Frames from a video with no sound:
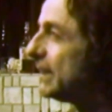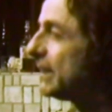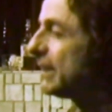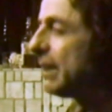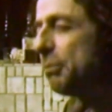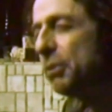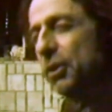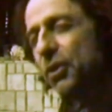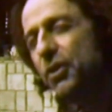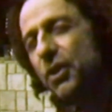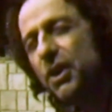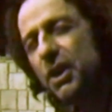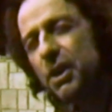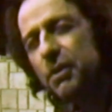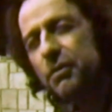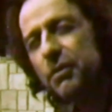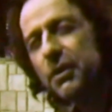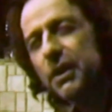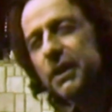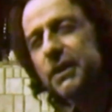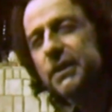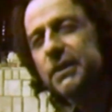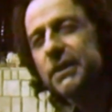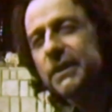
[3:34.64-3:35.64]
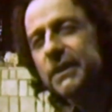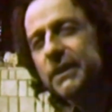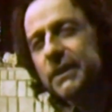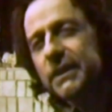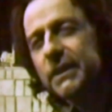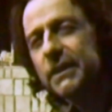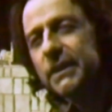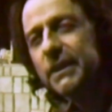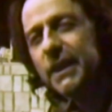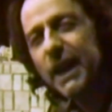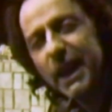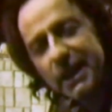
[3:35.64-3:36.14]
Come to think of it,
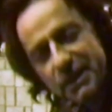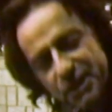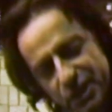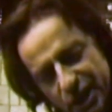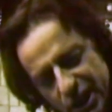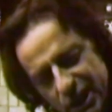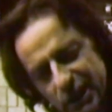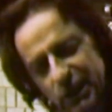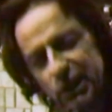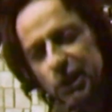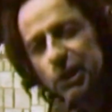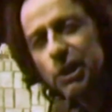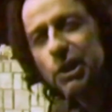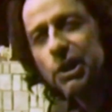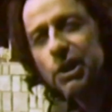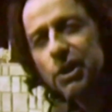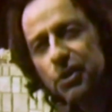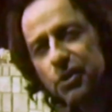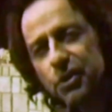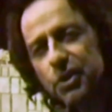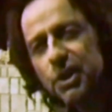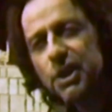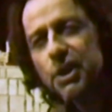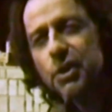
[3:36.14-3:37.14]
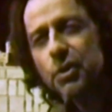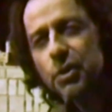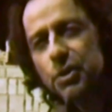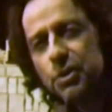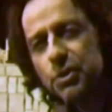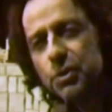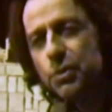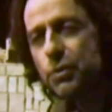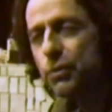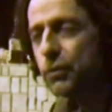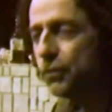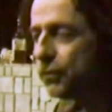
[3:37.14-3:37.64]
I did learn a thing or
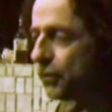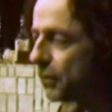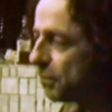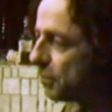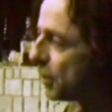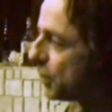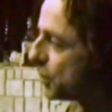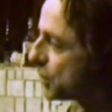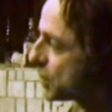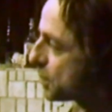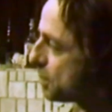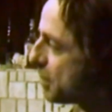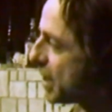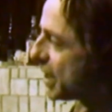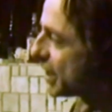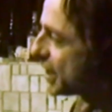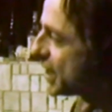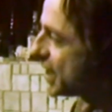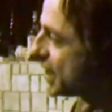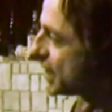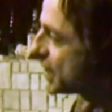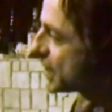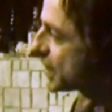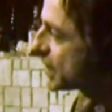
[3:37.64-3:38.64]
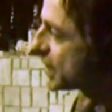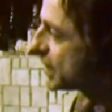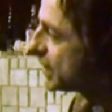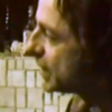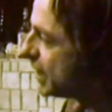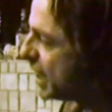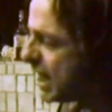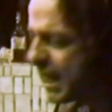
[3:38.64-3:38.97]
two from those monkeys.